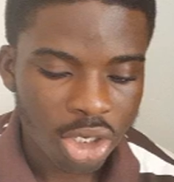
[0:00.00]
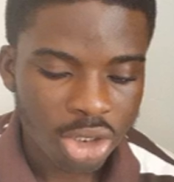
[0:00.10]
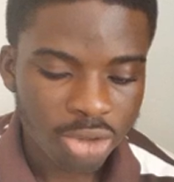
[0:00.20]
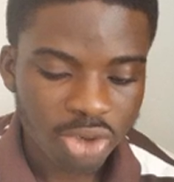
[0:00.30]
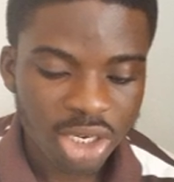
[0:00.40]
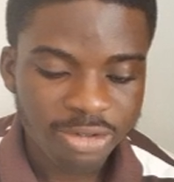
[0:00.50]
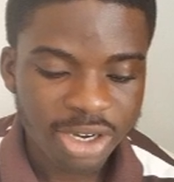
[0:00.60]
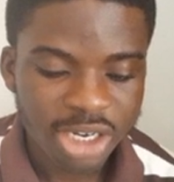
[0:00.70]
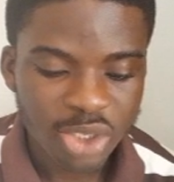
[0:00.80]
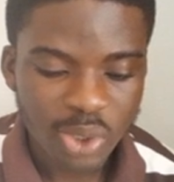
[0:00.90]
software
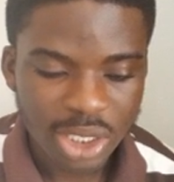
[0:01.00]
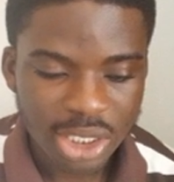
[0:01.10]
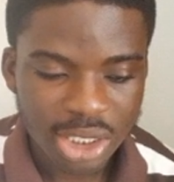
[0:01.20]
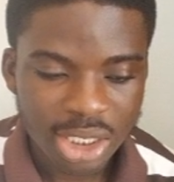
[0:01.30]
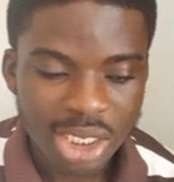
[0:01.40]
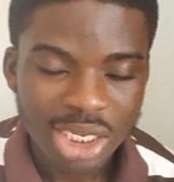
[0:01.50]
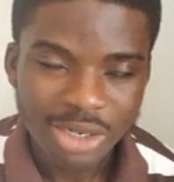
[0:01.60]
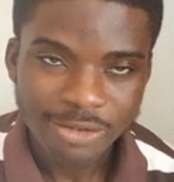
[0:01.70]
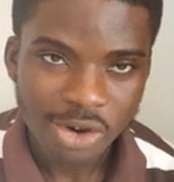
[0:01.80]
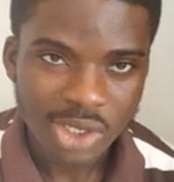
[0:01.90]
defined networking
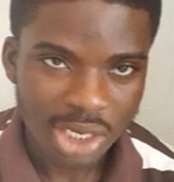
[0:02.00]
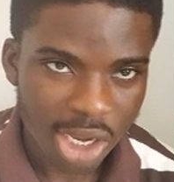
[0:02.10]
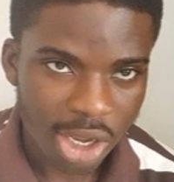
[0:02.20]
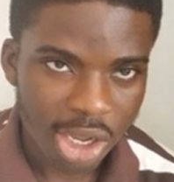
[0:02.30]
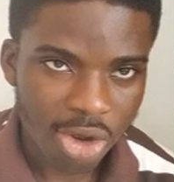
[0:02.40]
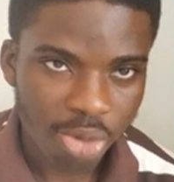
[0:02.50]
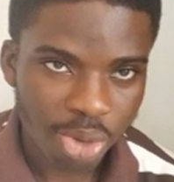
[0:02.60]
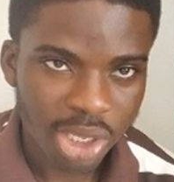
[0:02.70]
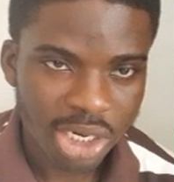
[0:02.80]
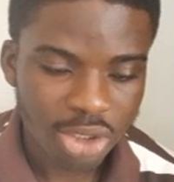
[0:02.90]
falls under
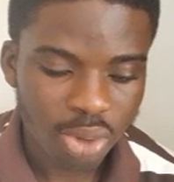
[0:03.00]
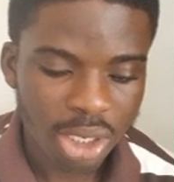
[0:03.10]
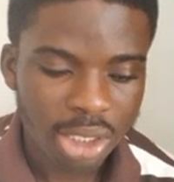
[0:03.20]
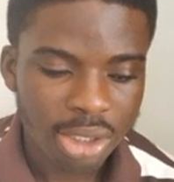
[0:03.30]
computer network.